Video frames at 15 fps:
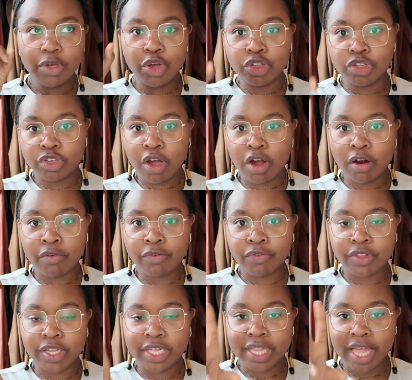hood
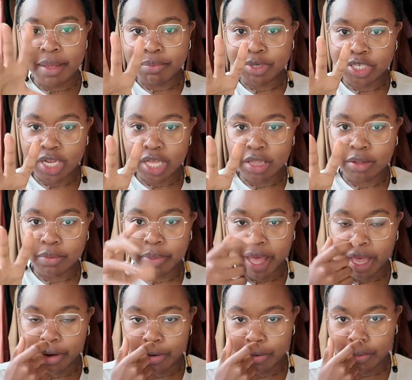scarf, the clamshell
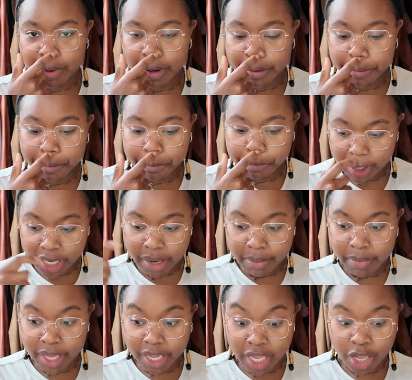pattern one that
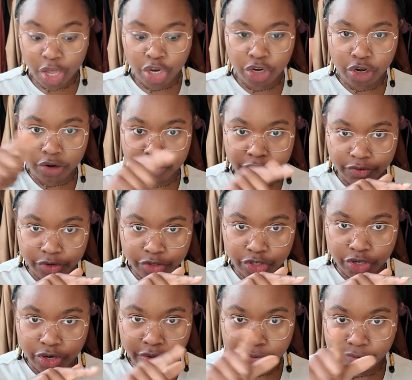I'm making another
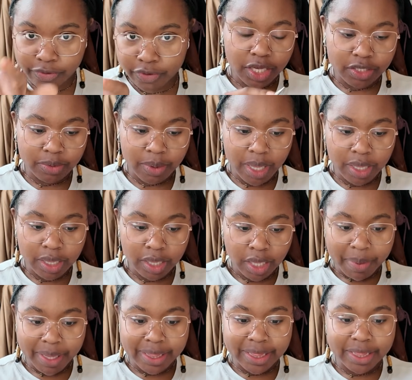version of as well.
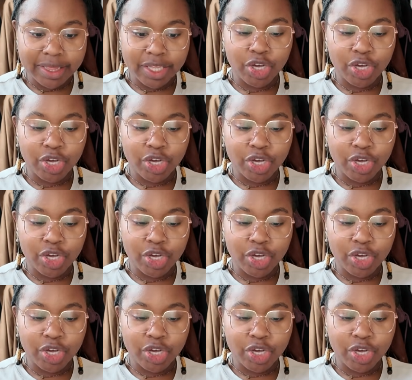But